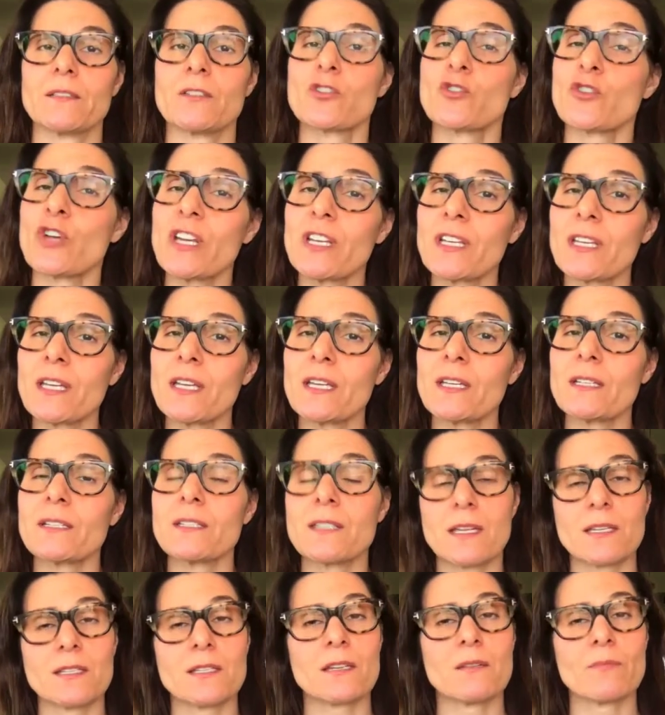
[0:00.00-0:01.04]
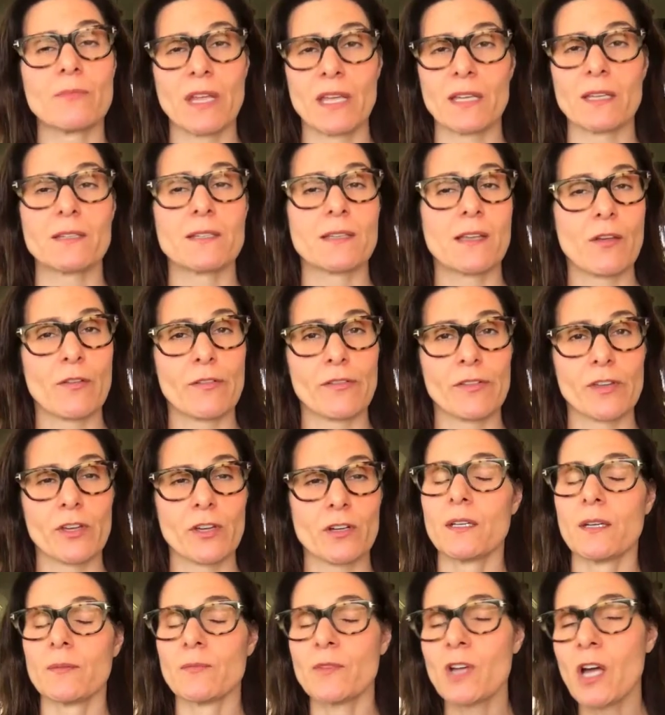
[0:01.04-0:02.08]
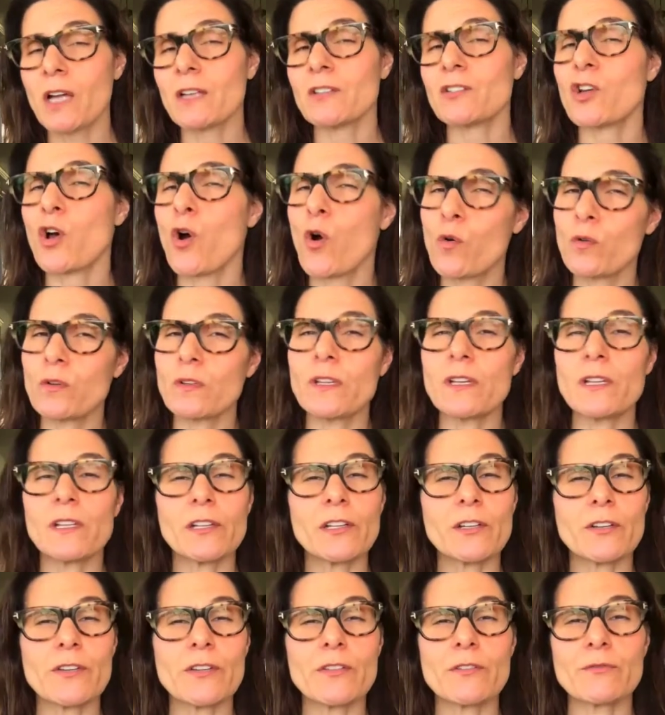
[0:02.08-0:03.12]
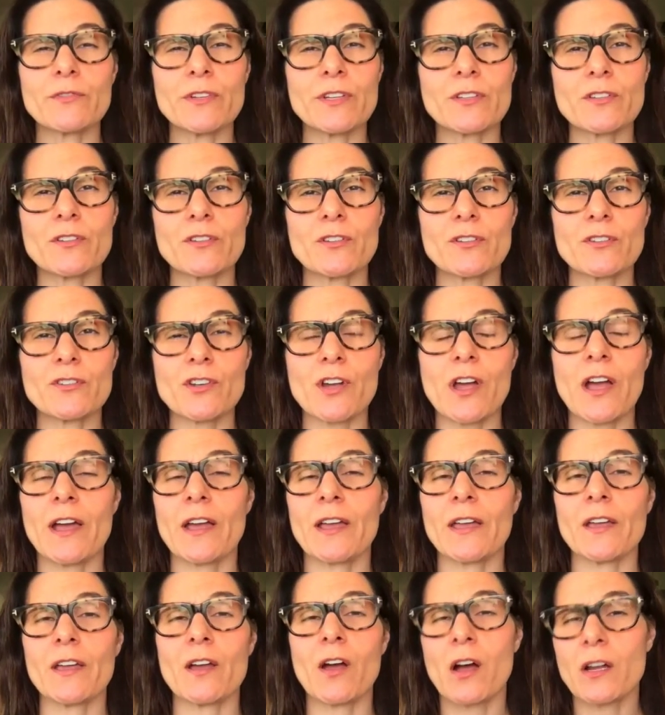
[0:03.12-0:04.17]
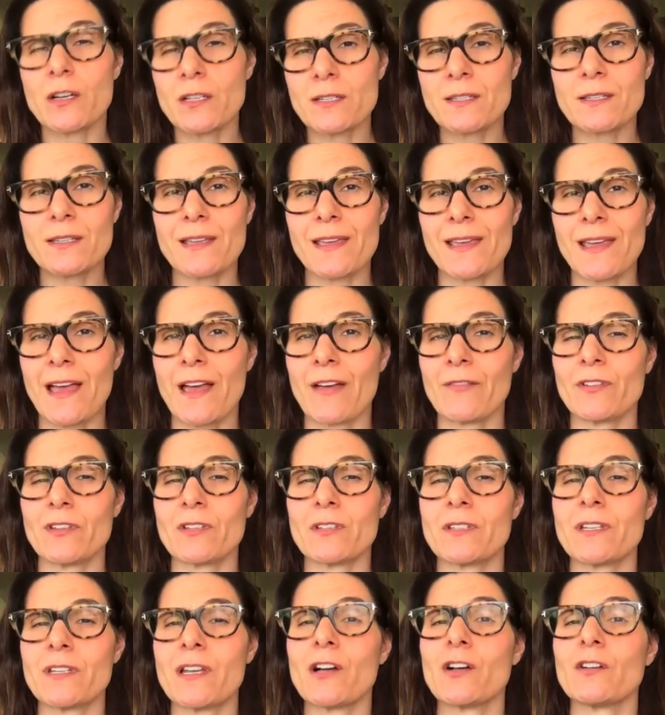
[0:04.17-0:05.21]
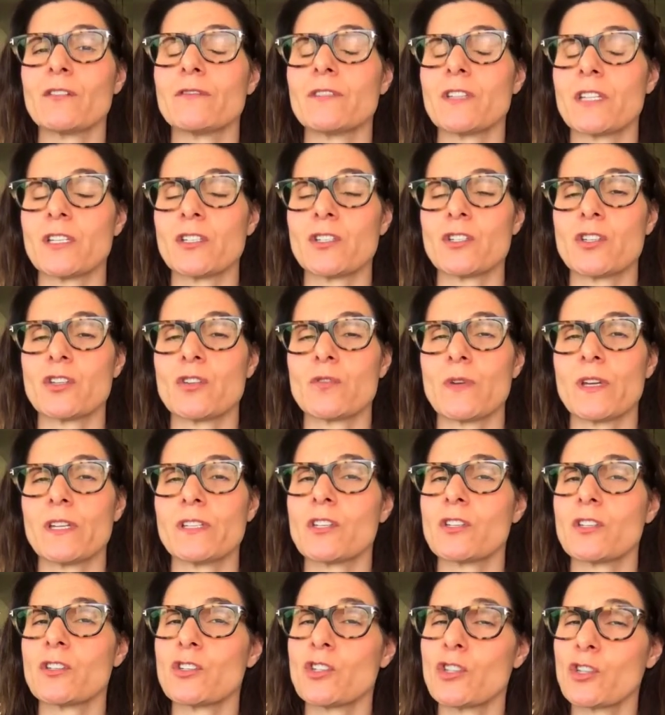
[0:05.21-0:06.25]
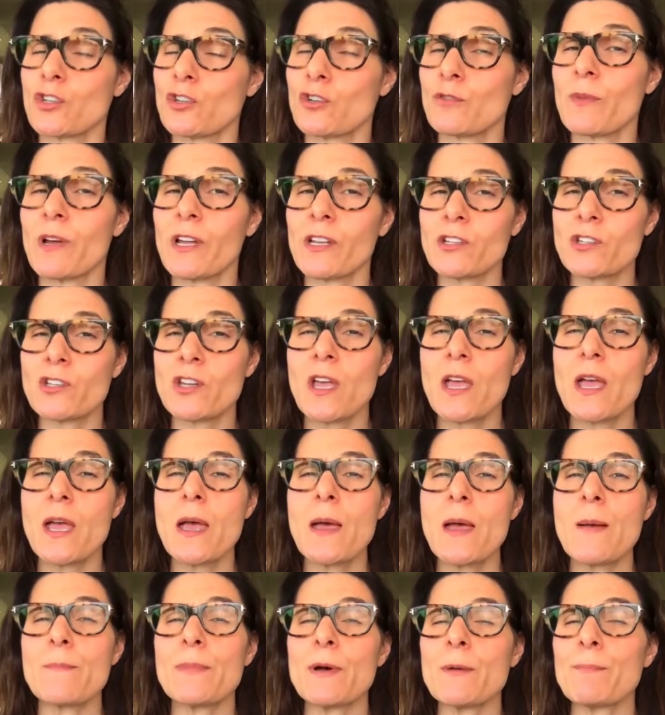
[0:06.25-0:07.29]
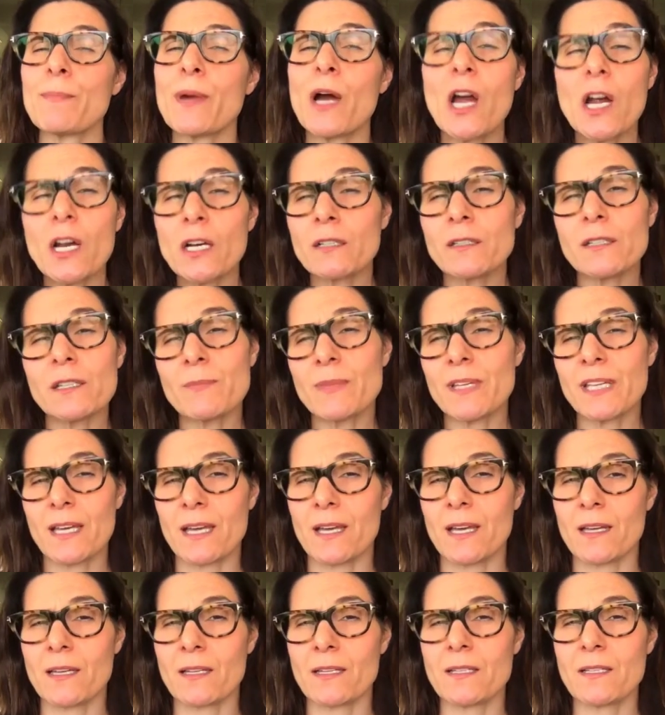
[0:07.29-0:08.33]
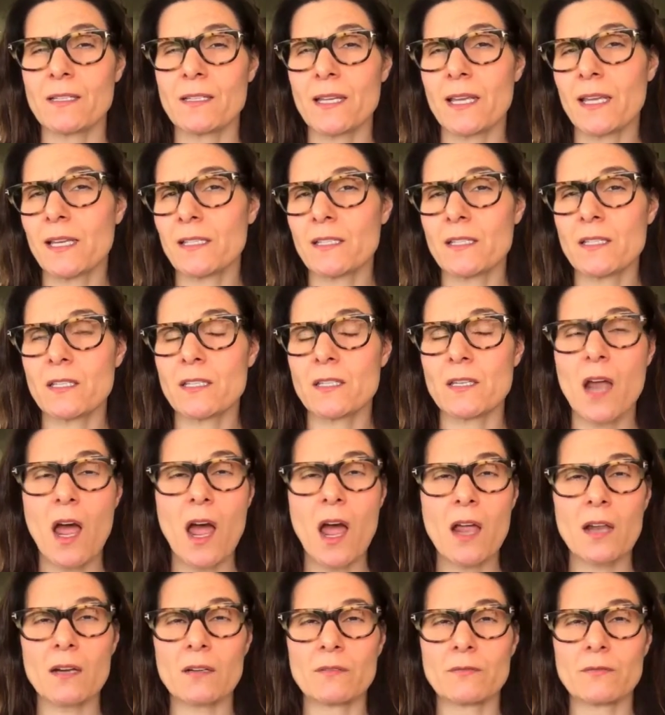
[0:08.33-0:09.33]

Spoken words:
drinking doesn't make us healthier. I'm not totally clear on the research. I honestly haven't delved into it too much, but partly because it's not